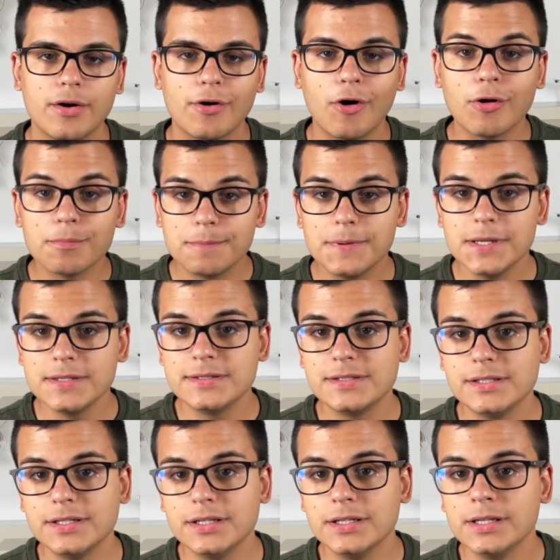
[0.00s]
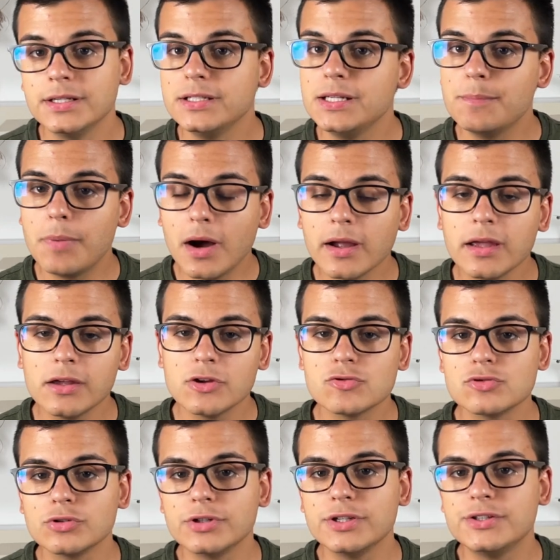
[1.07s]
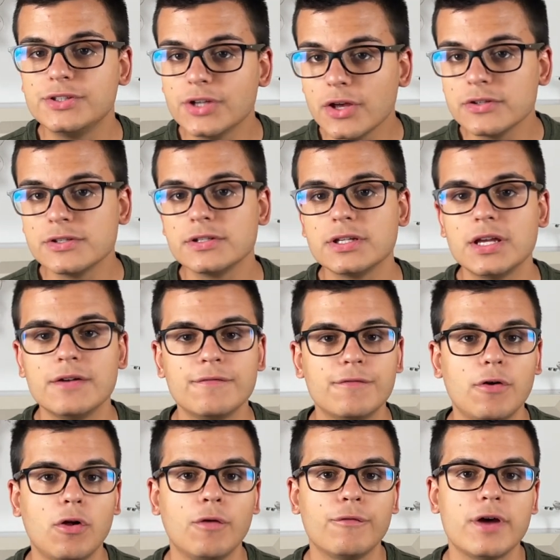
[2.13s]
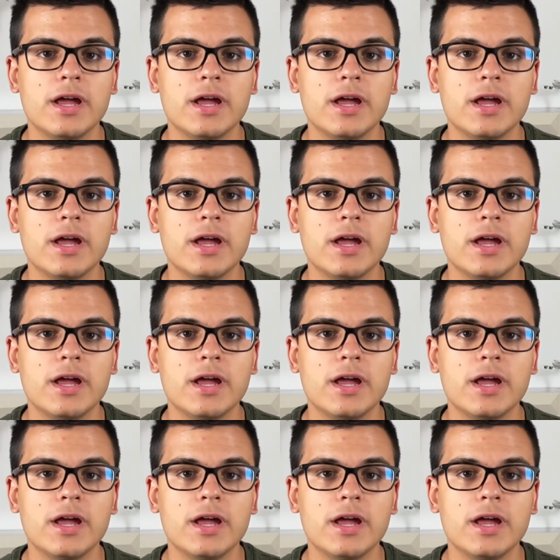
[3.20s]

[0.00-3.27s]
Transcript: On PC, debugging usually doesn't involve